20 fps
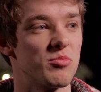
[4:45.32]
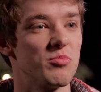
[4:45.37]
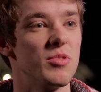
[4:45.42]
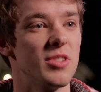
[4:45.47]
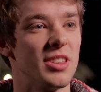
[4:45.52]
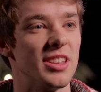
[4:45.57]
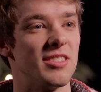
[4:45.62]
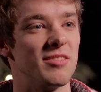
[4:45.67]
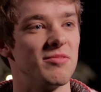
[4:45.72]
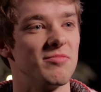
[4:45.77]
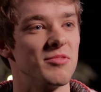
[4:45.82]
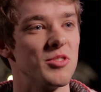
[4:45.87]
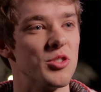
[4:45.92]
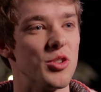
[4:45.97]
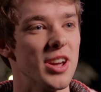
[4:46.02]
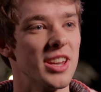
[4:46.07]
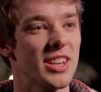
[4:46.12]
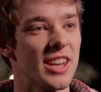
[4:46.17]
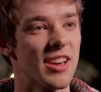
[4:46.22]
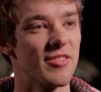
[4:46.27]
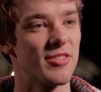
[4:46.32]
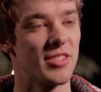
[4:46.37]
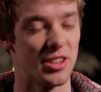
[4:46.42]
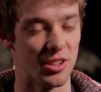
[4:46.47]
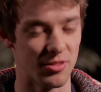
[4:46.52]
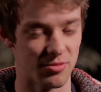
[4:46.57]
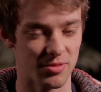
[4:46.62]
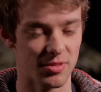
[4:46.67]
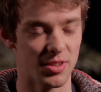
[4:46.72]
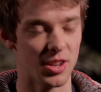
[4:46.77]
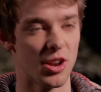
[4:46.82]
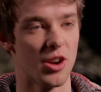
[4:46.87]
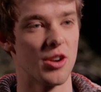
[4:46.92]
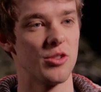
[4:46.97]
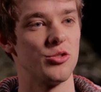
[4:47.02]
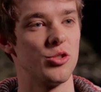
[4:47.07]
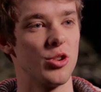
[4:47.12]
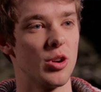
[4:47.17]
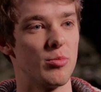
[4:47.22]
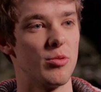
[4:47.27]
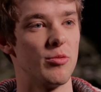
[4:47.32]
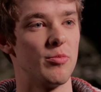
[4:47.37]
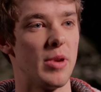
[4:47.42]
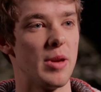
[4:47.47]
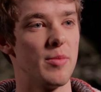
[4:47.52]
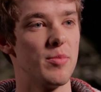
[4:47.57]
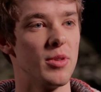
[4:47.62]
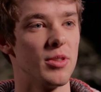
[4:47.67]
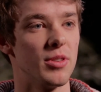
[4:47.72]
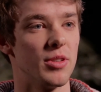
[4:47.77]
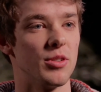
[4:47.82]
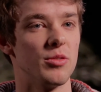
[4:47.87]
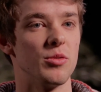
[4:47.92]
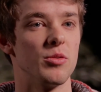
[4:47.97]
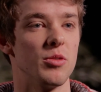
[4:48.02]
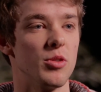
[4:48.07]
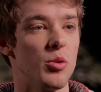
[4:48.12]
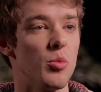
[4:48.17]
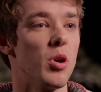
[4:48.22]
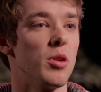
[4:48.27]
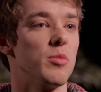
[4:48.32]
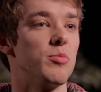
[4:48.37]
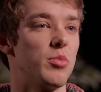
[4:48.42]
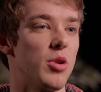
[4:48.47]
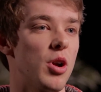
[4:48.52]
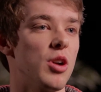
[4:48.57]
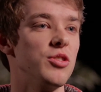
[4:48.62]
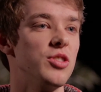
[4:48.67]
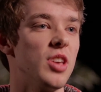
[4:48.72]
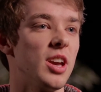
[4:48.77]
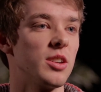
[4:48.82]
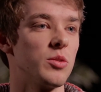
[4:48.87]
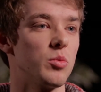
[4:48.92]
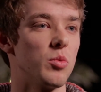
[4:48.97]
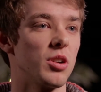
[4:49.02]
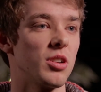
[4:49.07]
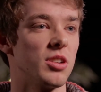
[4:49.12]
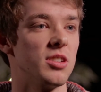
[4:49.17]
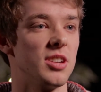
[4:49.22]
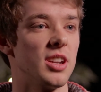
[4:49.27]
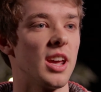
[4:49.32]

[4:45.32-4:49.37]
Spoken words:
really great having a large group of people on the one project working